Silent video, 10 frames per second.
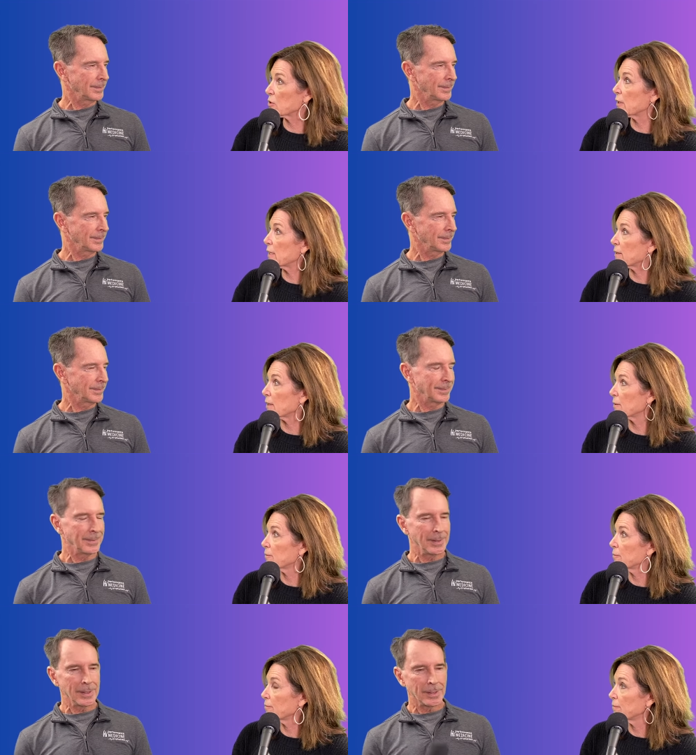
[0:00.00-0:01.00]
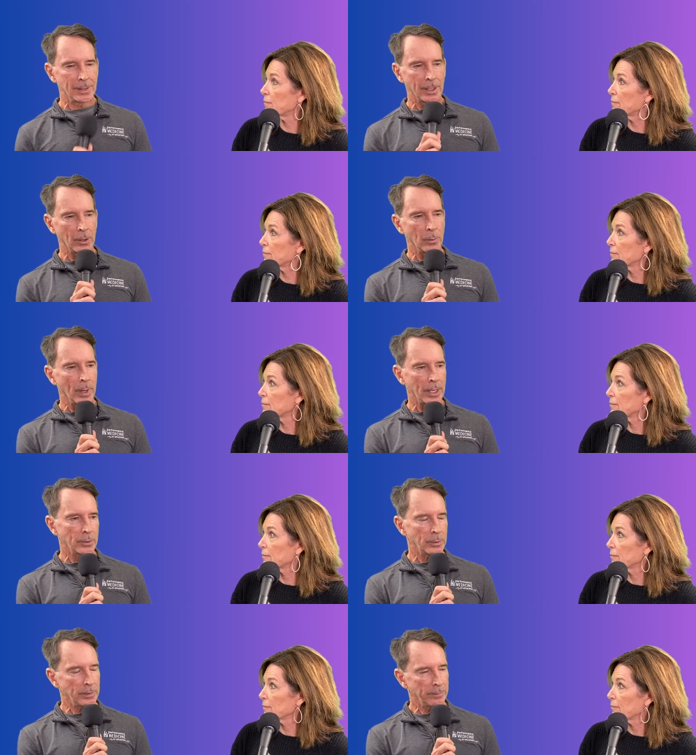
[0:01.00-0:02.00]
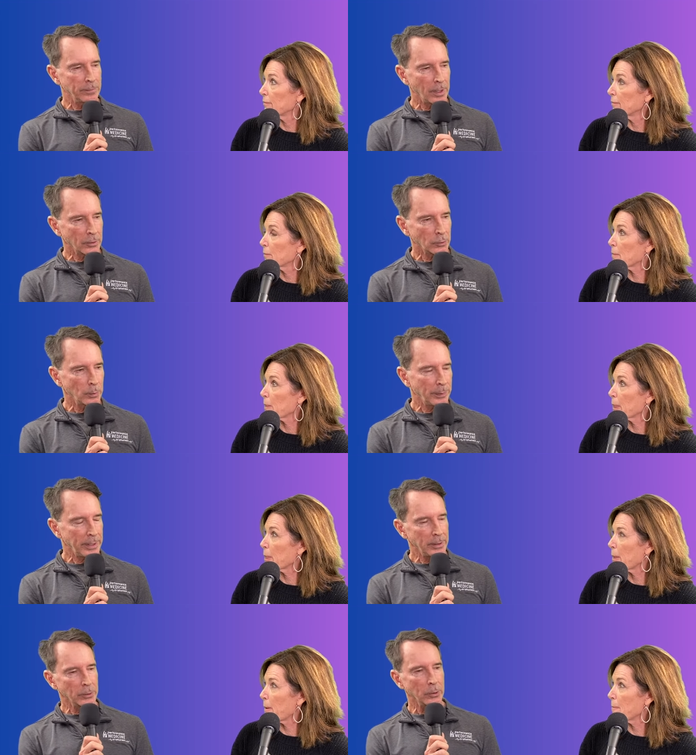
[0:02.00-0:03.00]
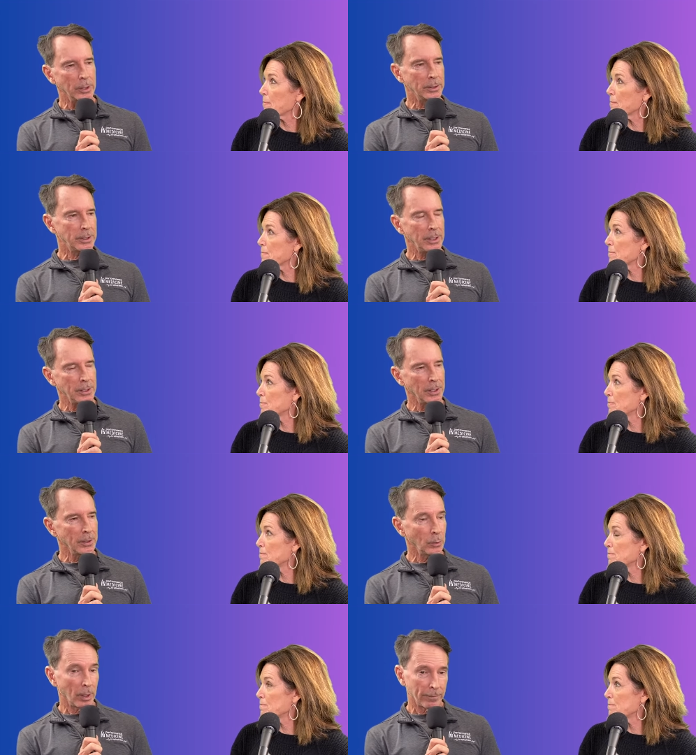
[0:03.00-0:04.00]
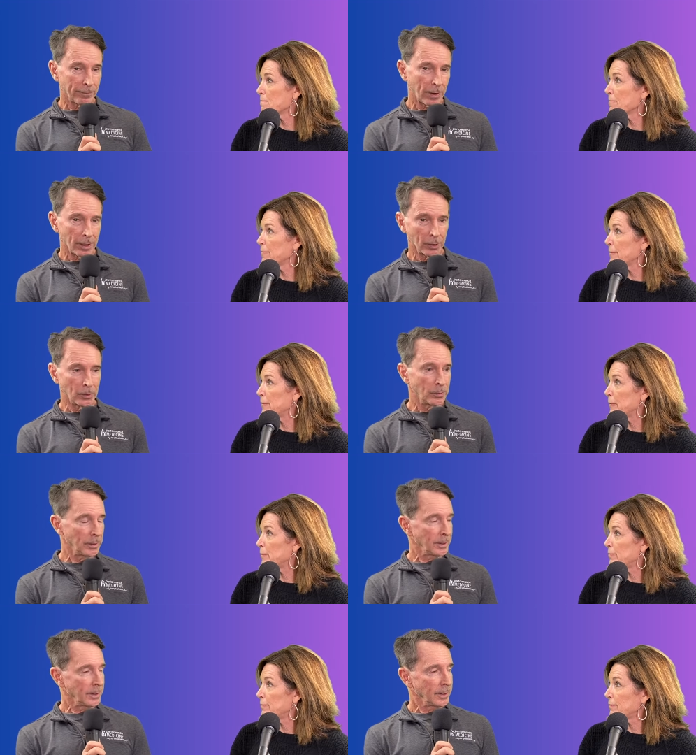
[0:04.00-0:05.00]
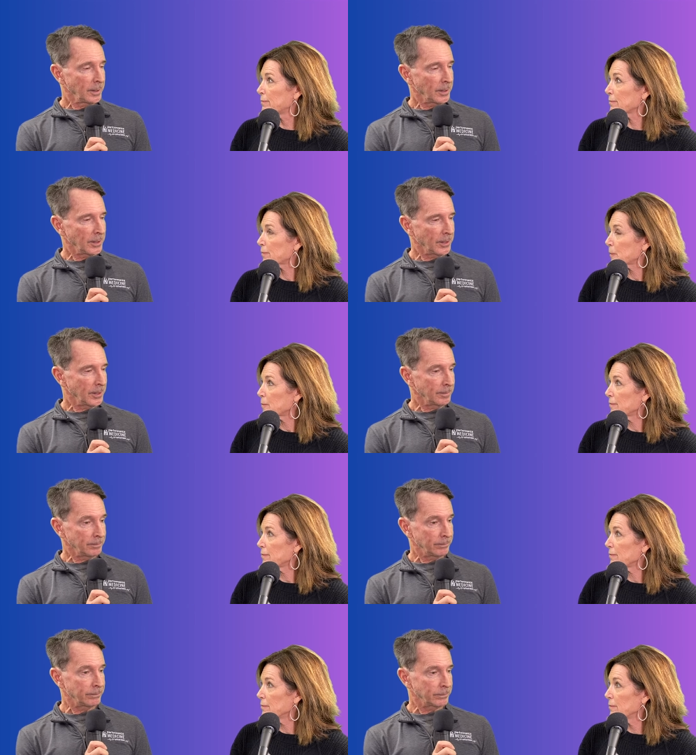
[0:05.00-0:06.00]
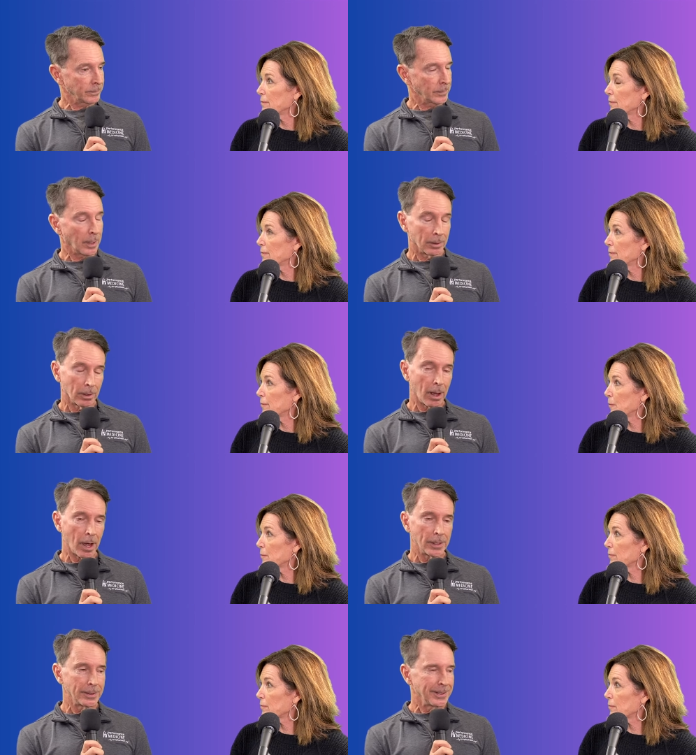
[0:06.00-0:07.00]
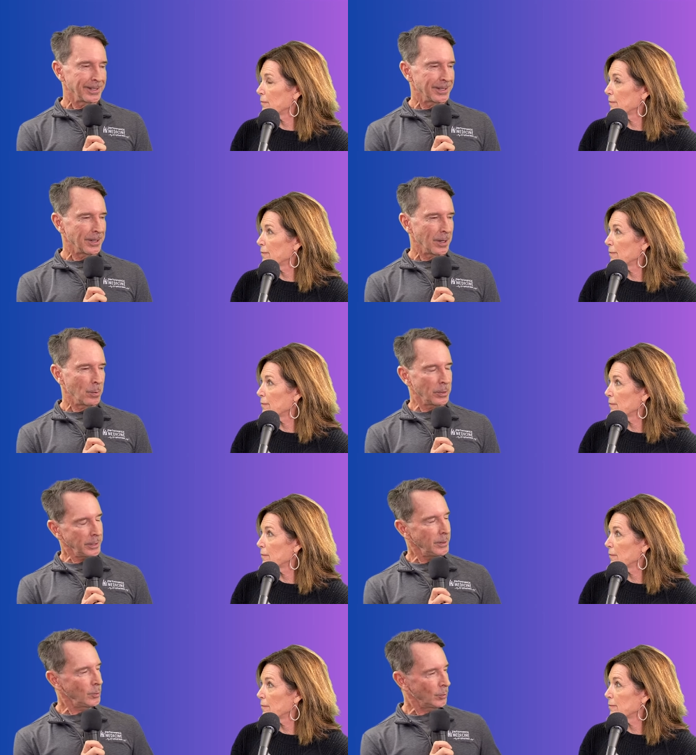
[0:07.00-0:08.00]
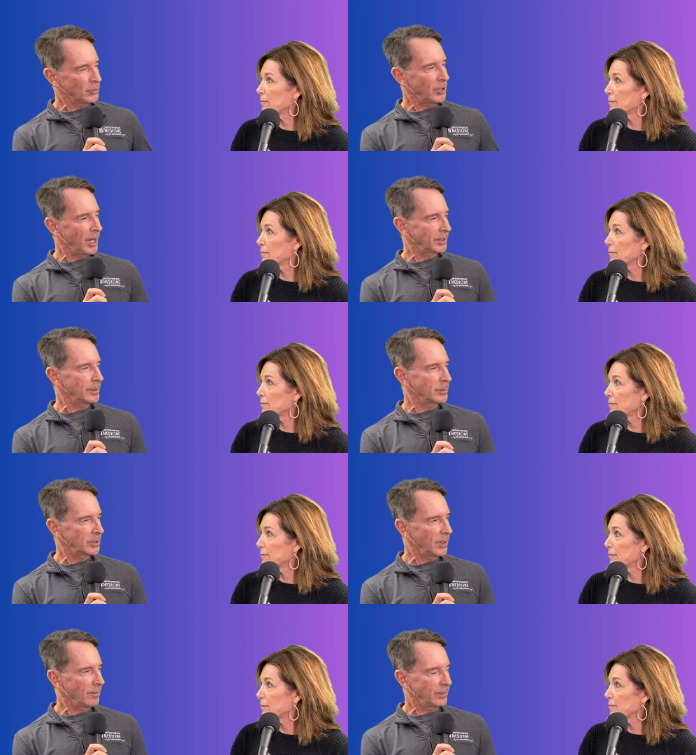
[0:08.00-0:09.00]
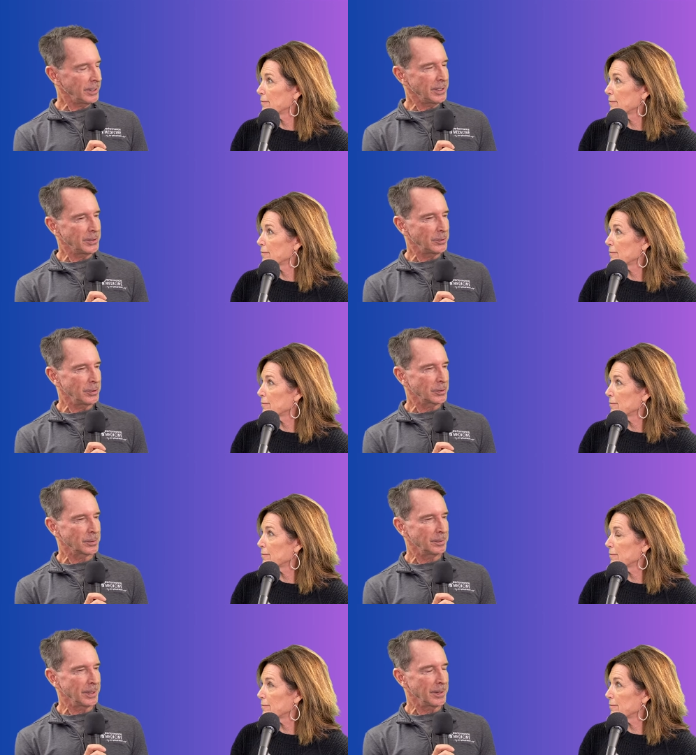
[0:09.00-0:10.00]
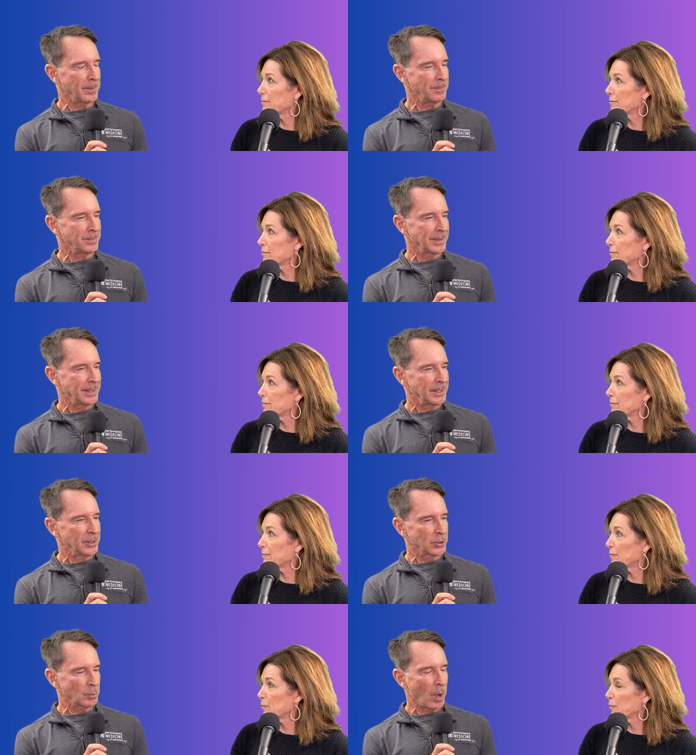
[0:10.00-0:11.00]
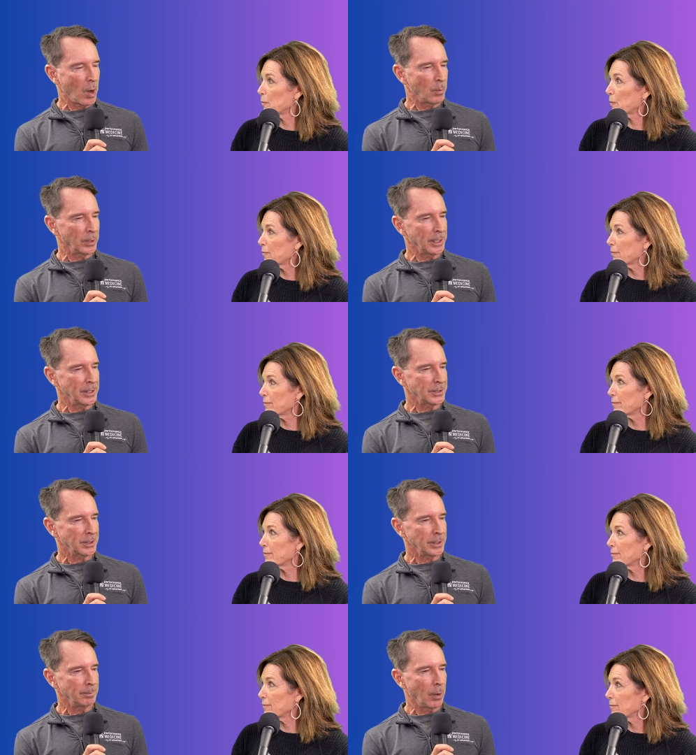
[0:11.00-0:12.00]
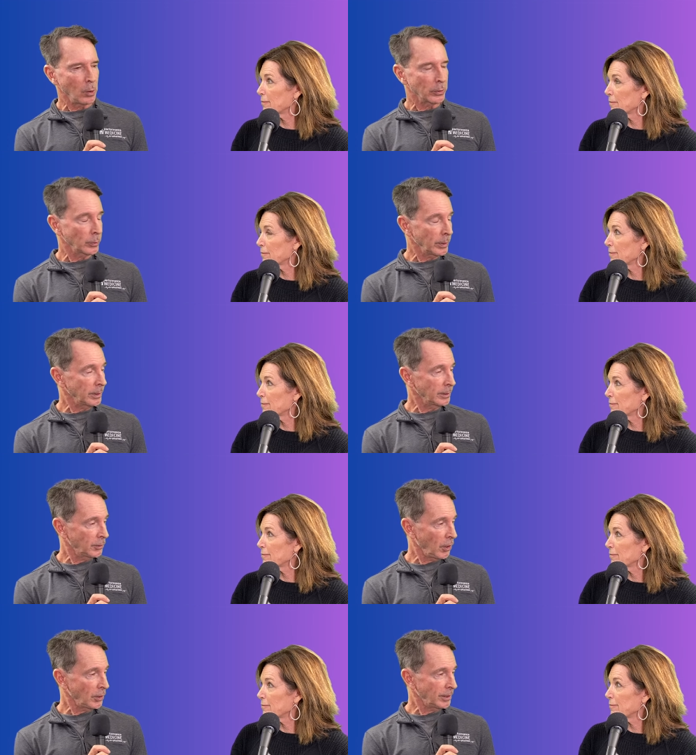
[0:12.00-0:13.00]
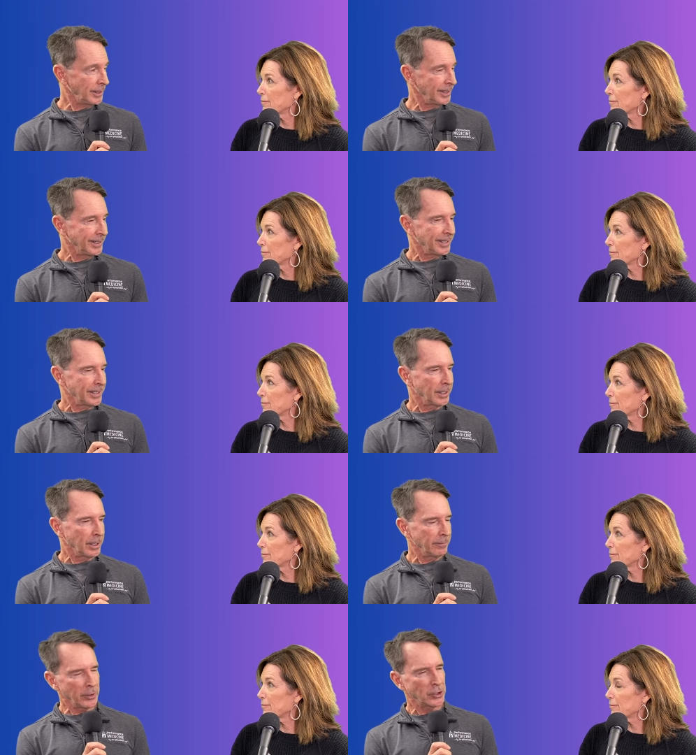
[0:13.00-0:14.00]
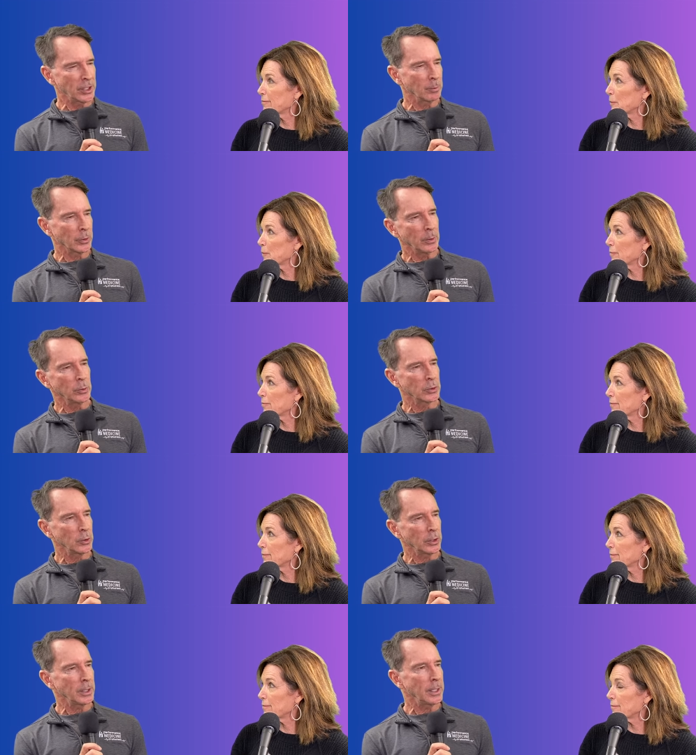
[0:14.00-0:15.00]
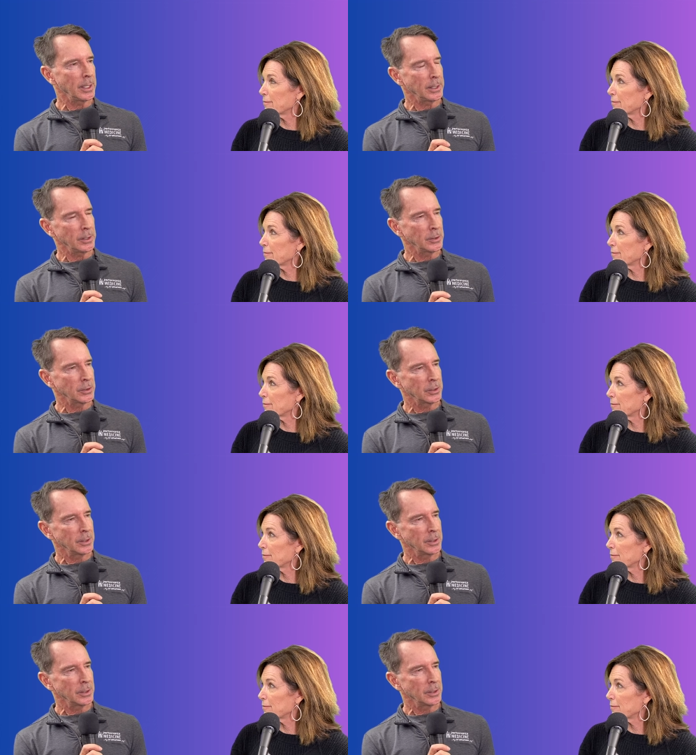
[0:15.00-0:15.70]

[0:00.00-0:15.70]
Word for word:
Speaker 1: or anything.
Speaker 2: Kind of reminds me of Dr. Peter Attia, who I follow um, a lot. Um, when he checked himself into this um, small place in Bowling Green, Kentucky, uh, very similar. He was looking at his